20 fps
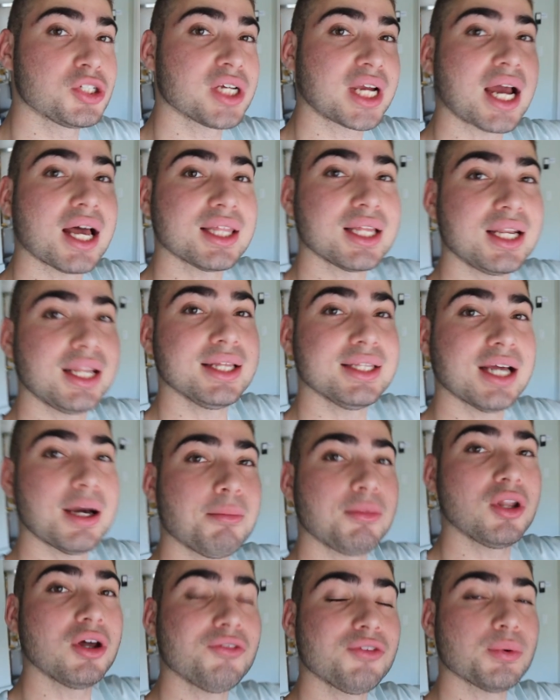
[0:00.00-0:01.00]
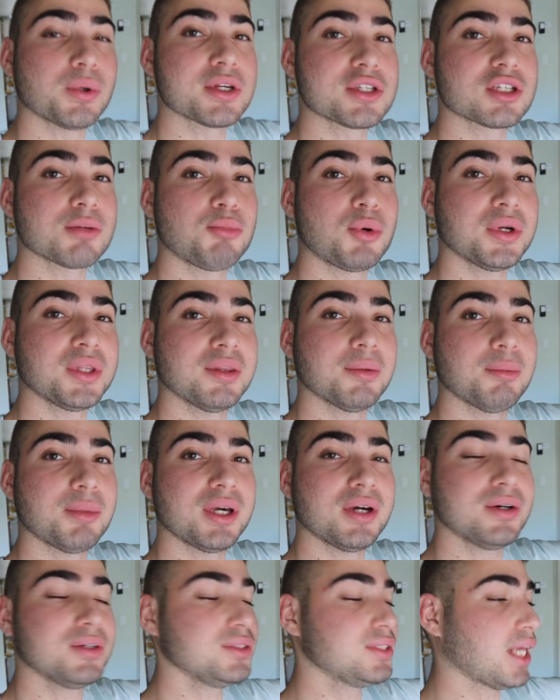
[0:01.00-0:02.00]
Check out that link down below if you want to support the
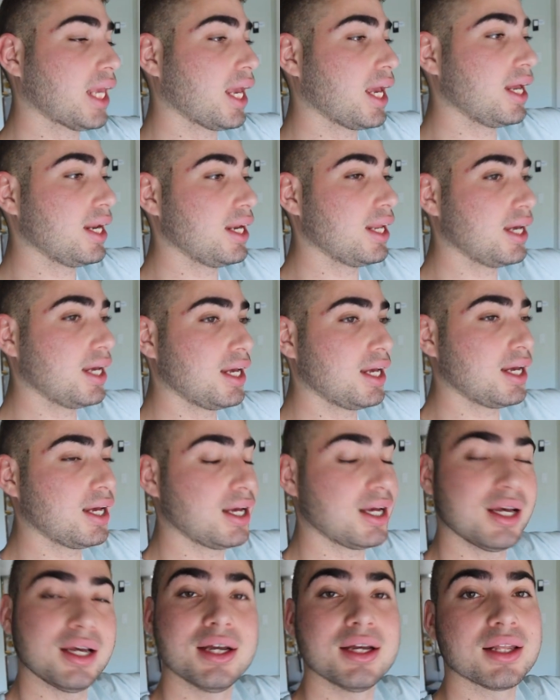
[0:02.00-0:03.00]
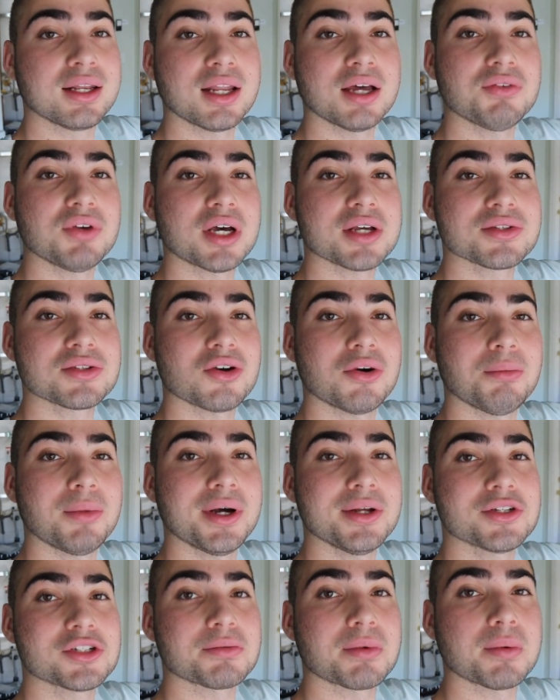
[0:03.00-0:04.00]
build. And uh, love y'all so
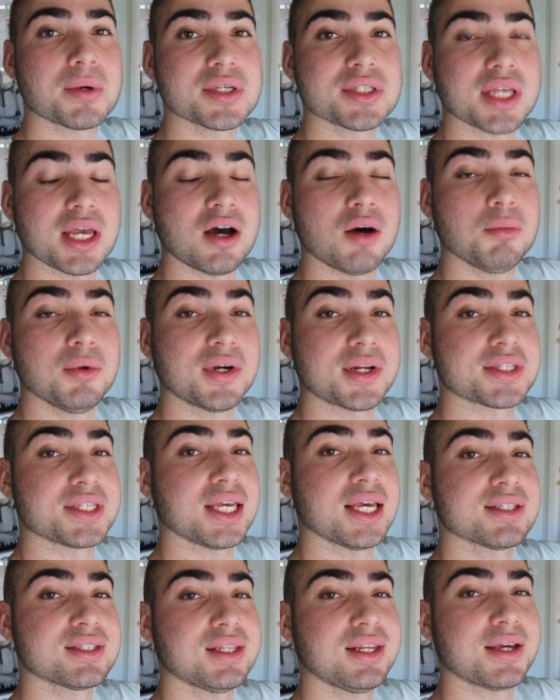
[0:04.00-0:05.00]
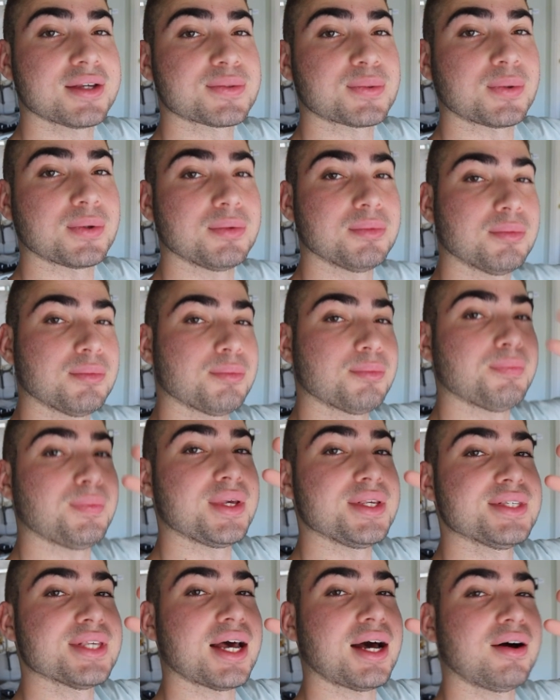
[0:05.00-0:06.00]
much. Remember to stay humble, and I'll see you guys in the next one.
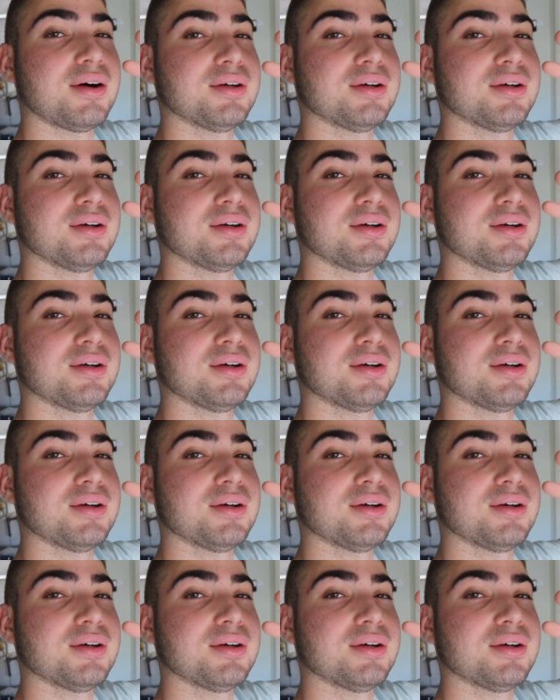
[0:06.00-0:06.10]
Peace